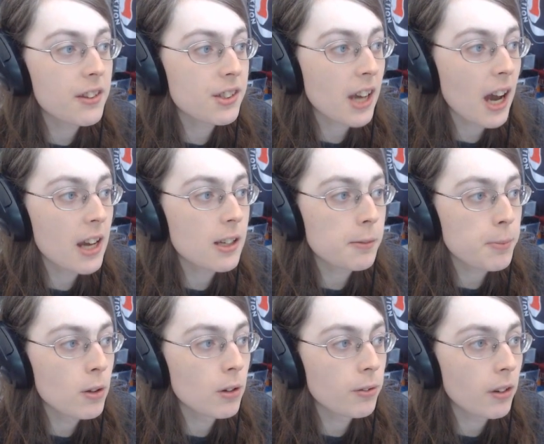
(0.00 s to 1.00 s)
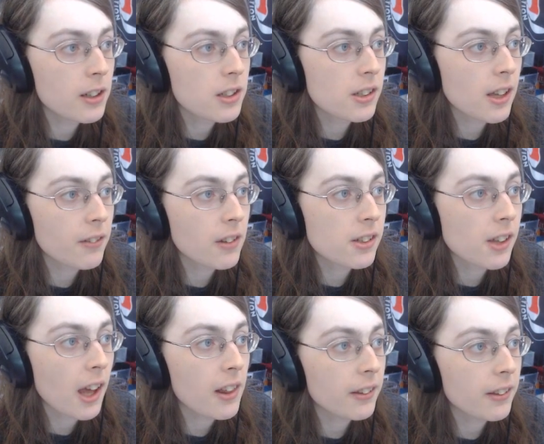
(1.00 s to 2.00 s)
The sky is beautiful. I just have to
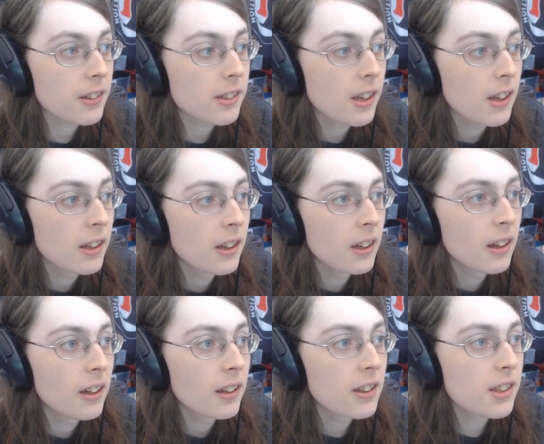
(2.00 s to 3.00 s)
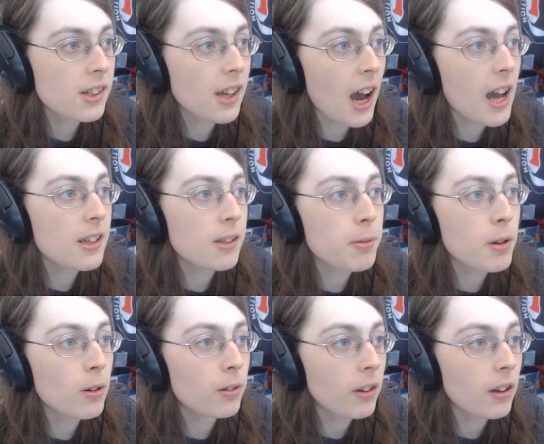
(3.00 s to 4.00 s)
say, the sky is
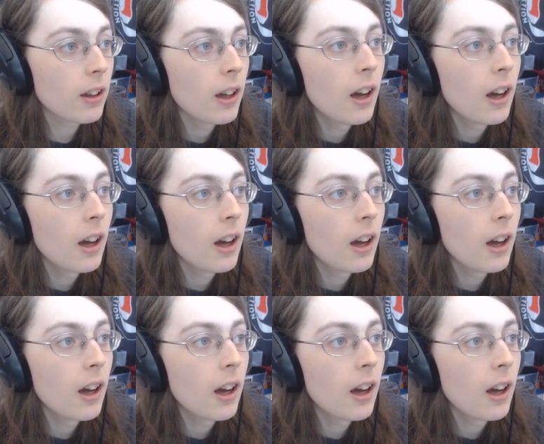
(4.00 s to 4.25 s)
beautiful.